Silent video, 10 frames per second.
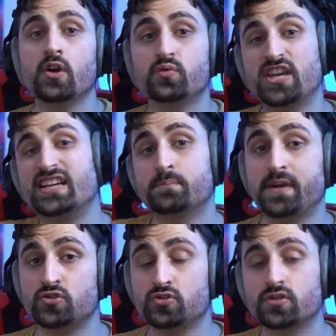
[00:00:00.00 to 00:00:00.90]
which has
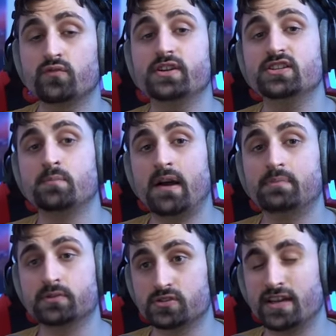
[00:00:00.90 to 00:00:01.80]
pictures of what each map
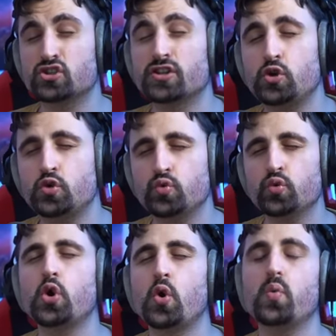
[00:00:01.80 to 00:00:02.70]
looks like so that you
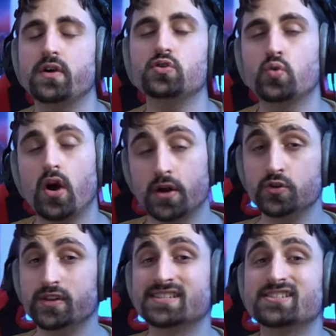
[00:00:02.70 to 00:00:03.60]
know where you are and
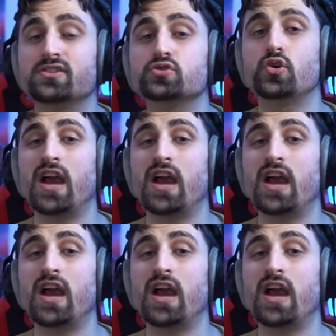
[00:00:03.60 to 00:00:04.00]
you can start to